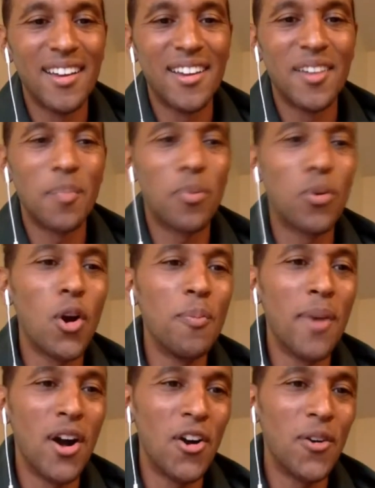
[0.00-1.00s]

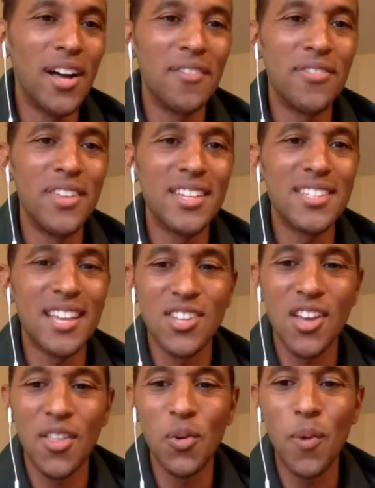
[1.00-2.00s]
promo of this that's
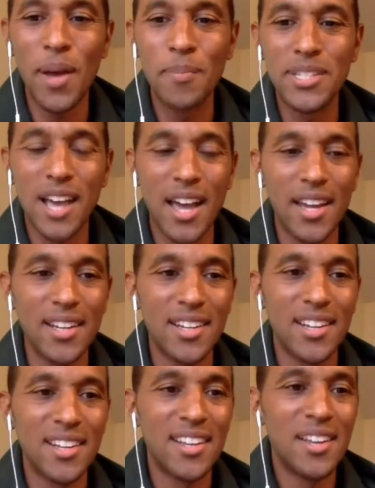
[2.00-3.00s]
on the website
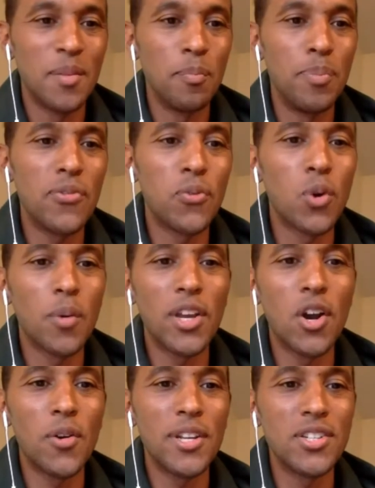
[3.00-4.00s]
before we
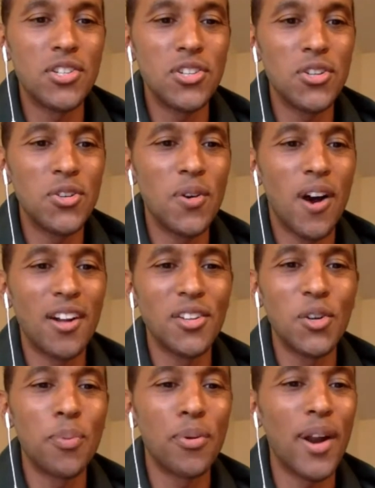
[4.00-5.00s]
go into our
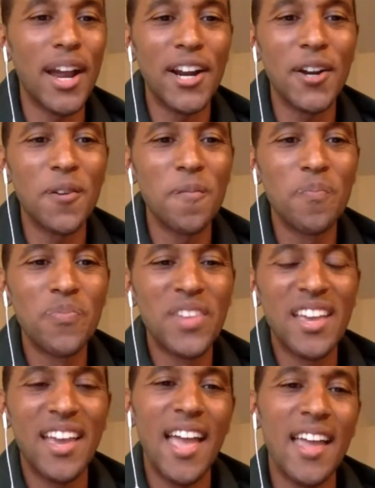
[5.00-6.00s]
little prayer.
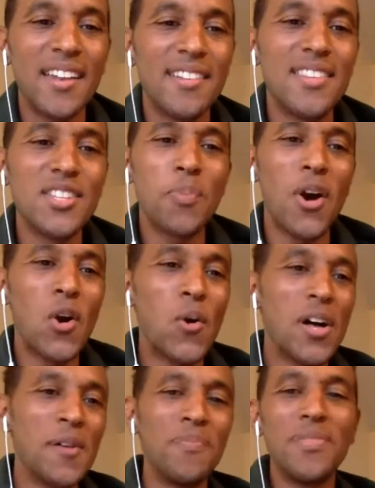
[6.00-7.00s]
And this
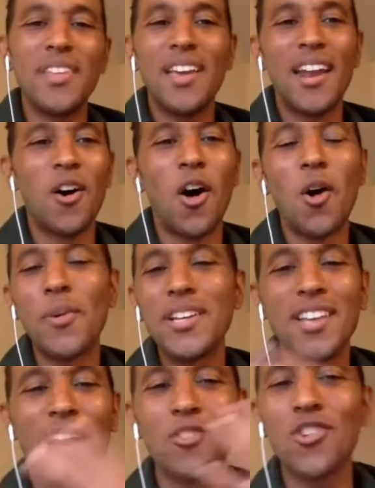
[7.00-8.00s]
poem, and
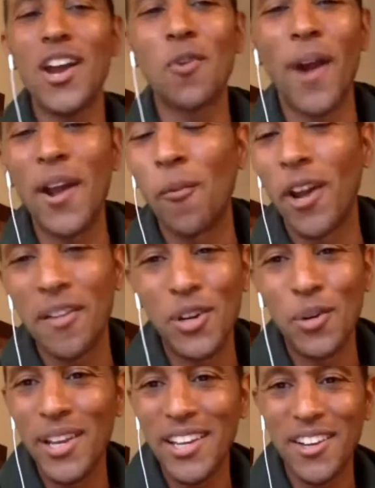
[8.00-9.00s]
I'll try to write one every
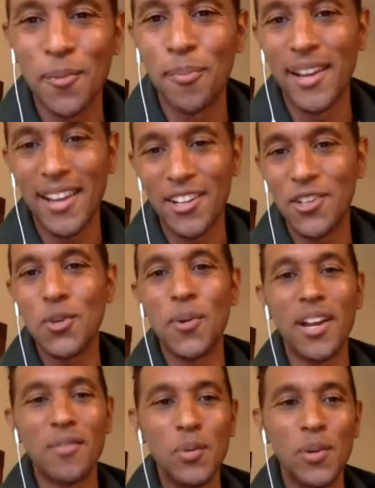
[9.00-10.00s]
week or bring in a new one
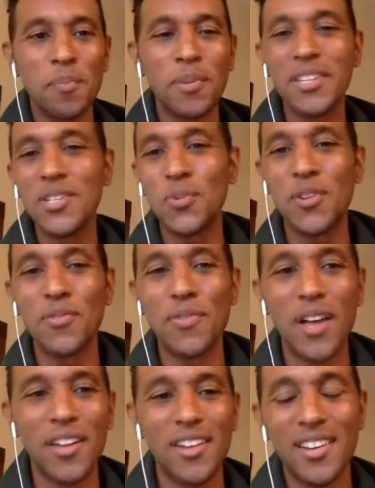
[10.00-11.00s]
every week, but this one
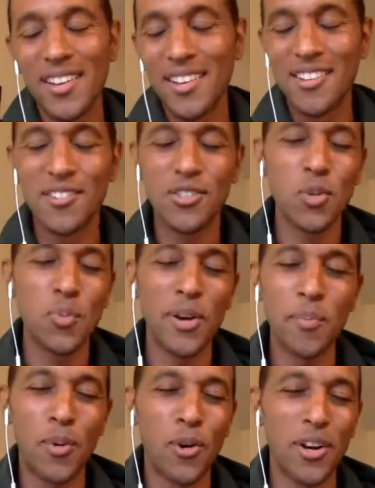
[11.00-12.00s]
felt super
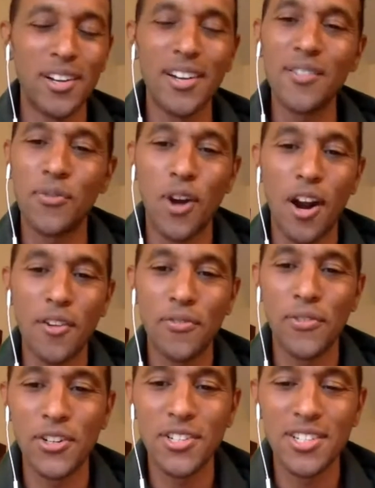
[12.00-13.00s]
important for our
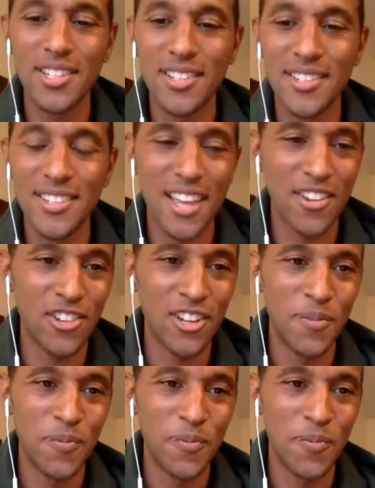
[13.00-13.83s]
first session.